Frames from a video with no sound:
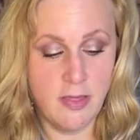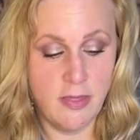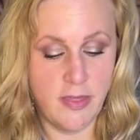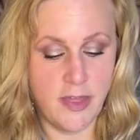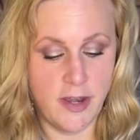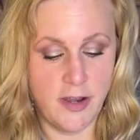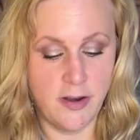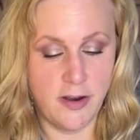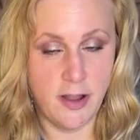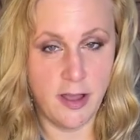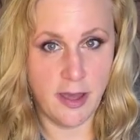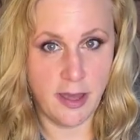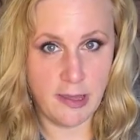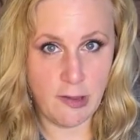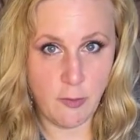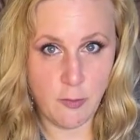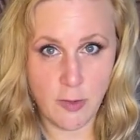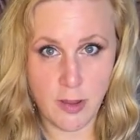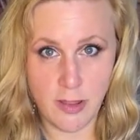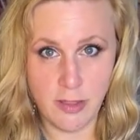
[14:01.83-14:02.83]
that are high
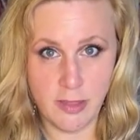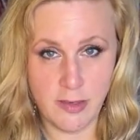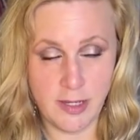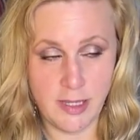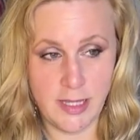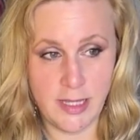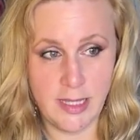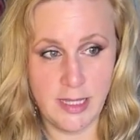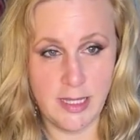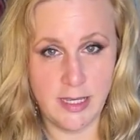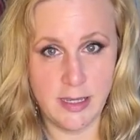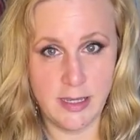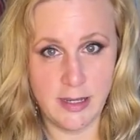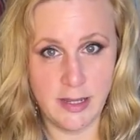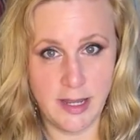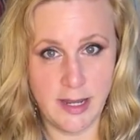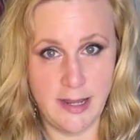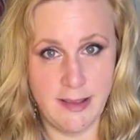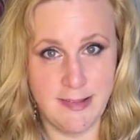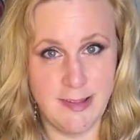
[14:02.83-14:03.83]
quality,
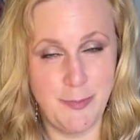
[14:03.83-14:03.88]
nice.